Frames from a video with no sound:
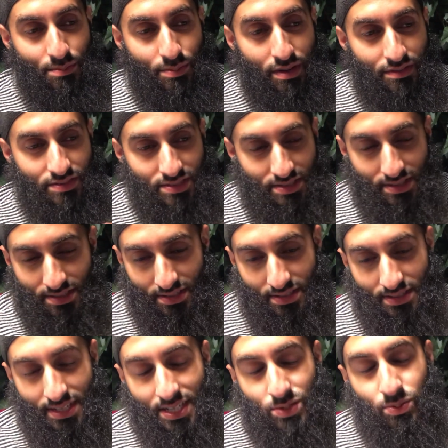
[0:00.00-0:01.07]
Brothers and sisters,
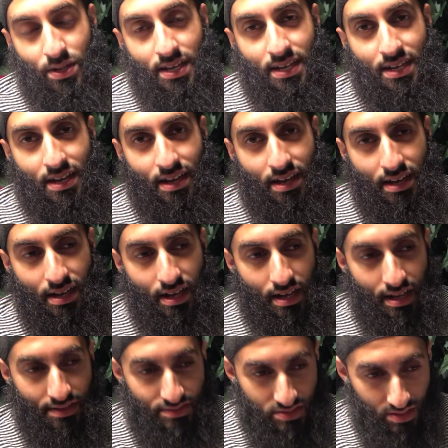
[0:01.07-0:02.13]
that's why
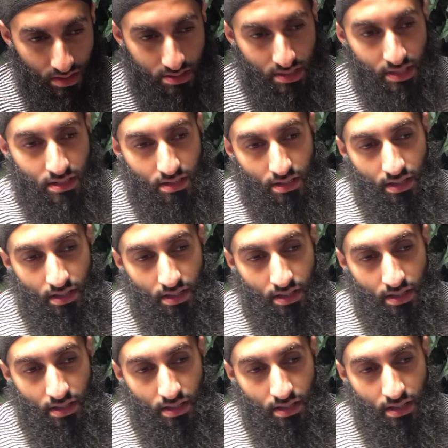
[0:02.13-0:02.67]
I've started,